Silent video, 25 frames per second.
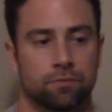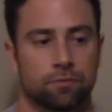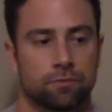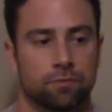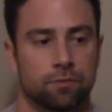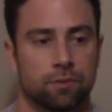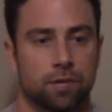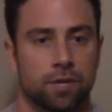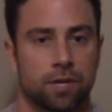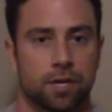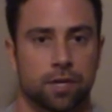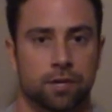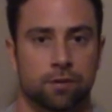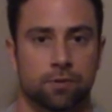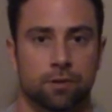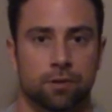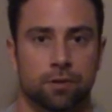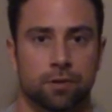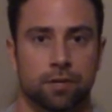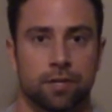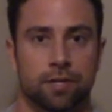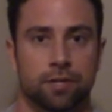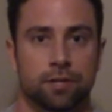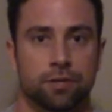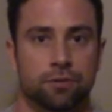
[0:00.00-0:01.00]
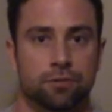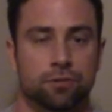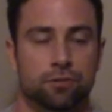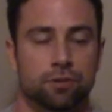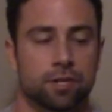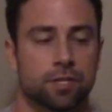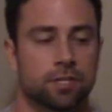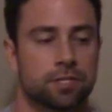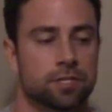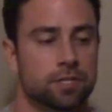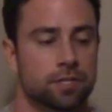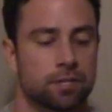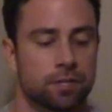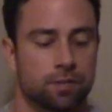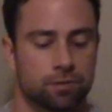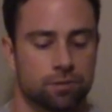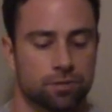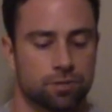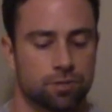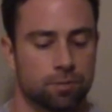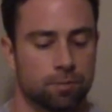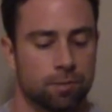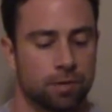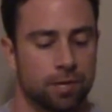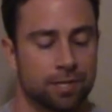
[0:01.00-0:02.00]
High quality nutrients in here,
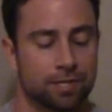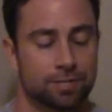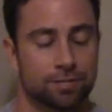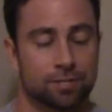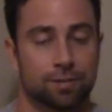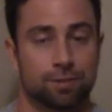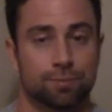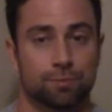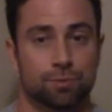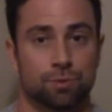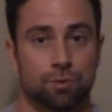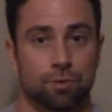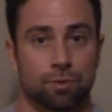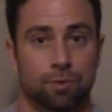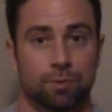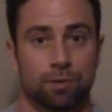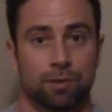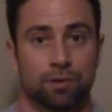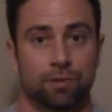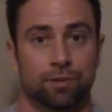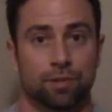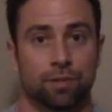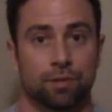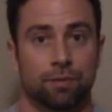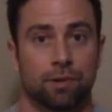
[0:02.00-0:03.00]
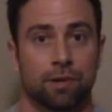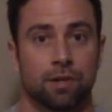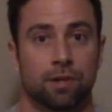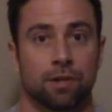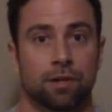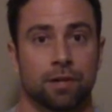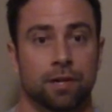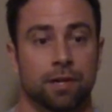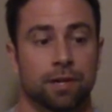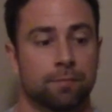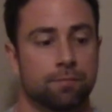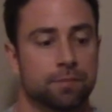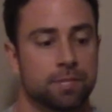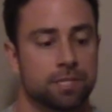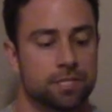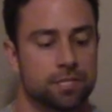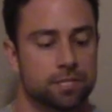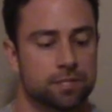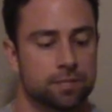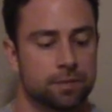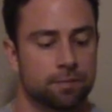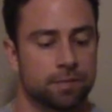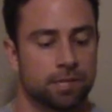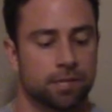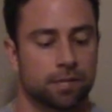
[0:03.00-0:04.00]
so your body's going to absorb it really well on an empty
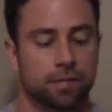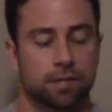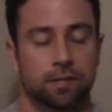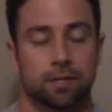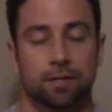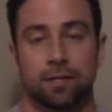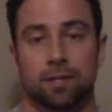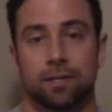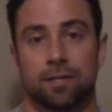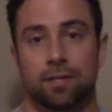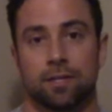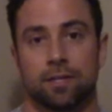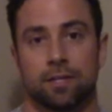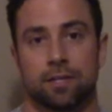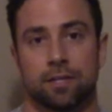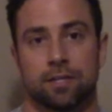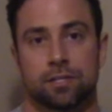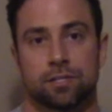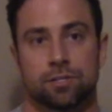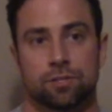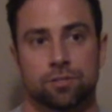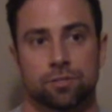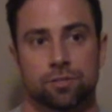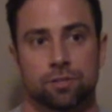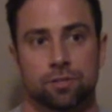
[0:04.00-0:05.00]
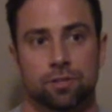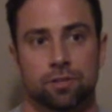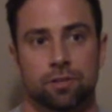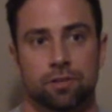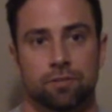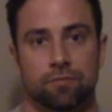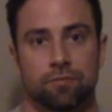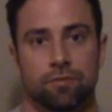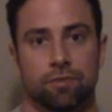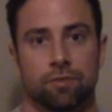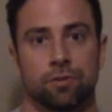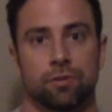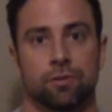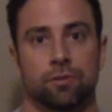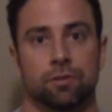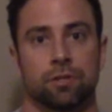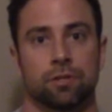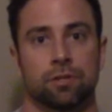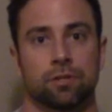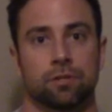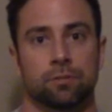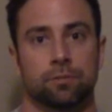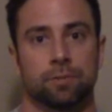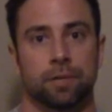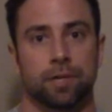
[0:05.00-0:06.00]
stomach. It's also going to fill you a
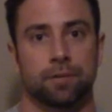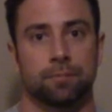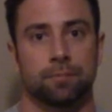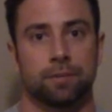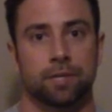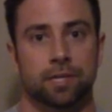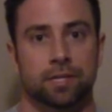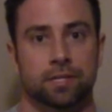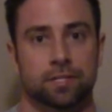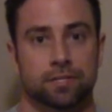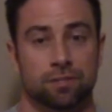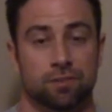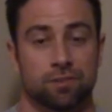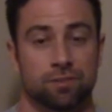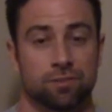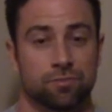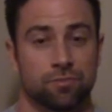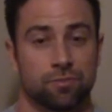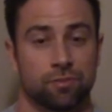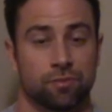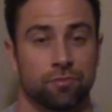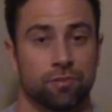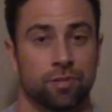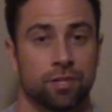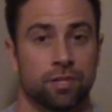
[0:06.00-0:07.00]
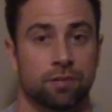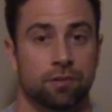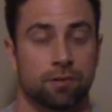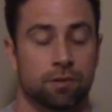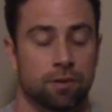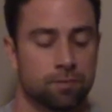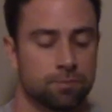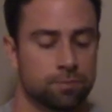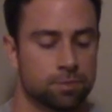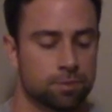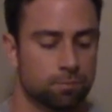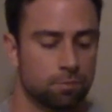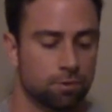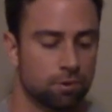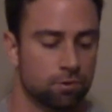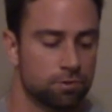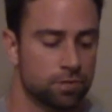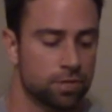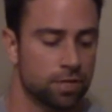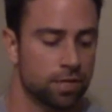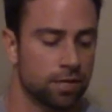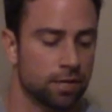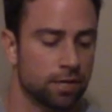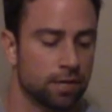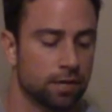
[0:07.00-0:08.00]
little bit because there's 15 grams of
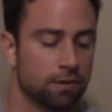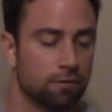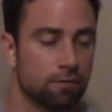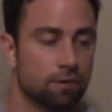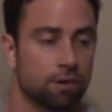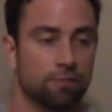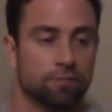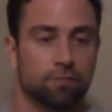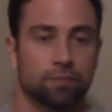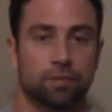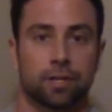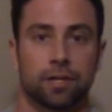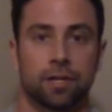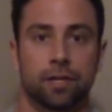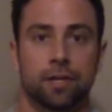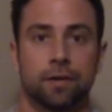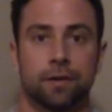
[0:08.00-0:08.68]
protein in it roughly.